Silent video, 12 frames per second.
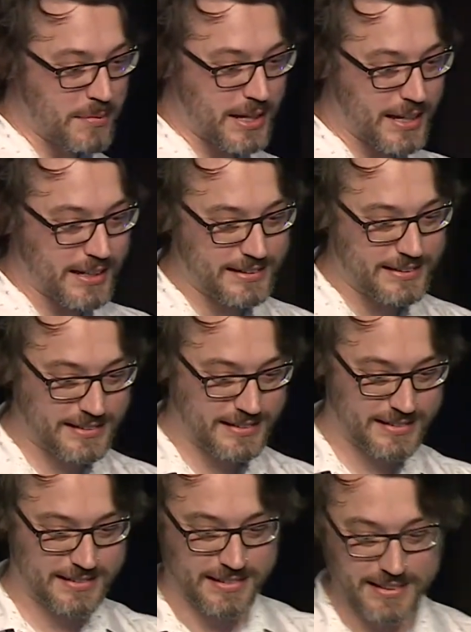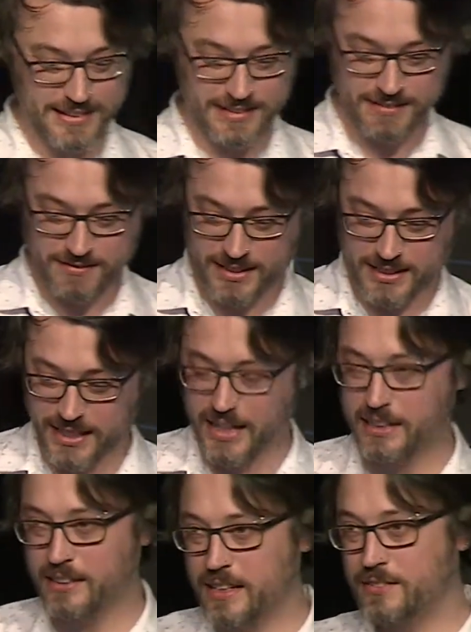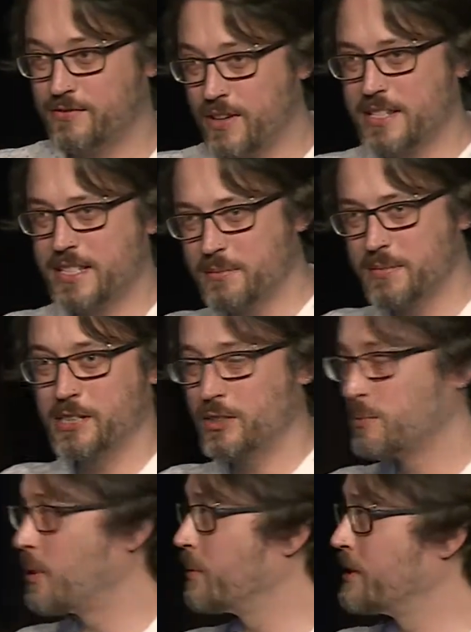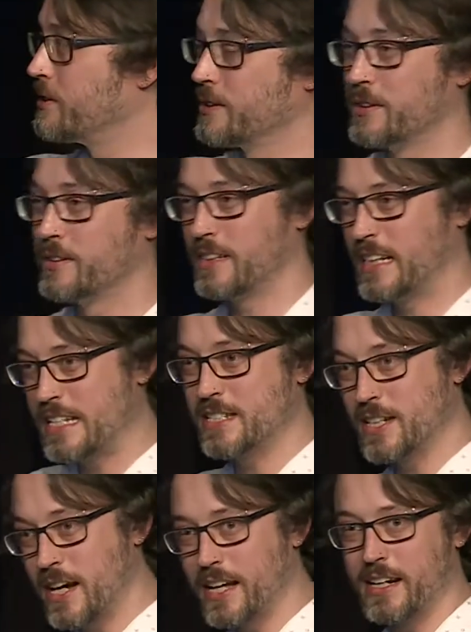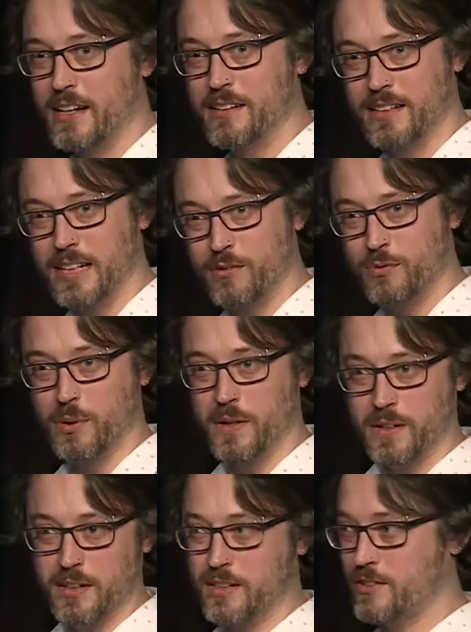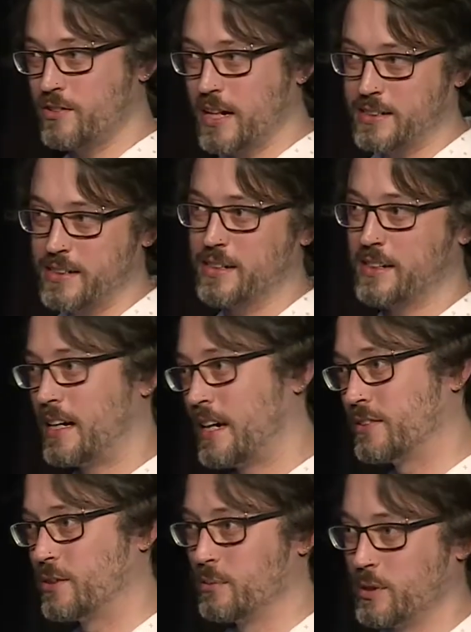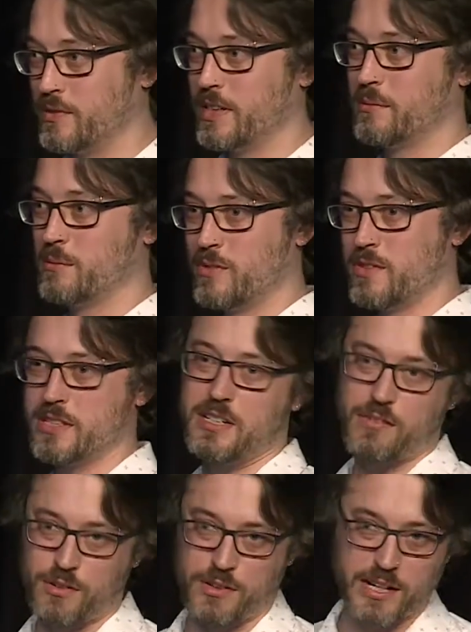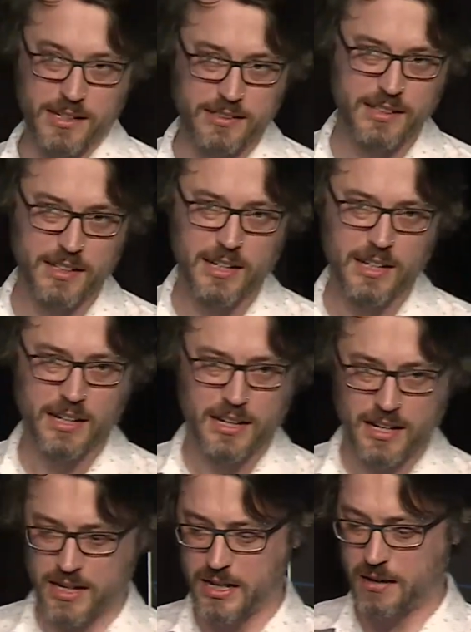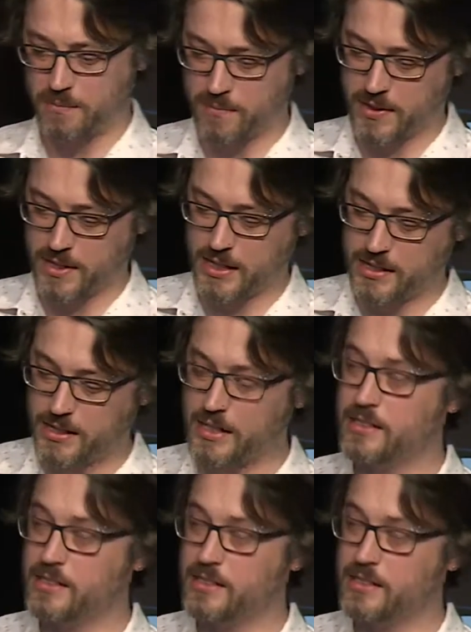it's very similar to what we do inside like if we were extracting a class or moving stuff around in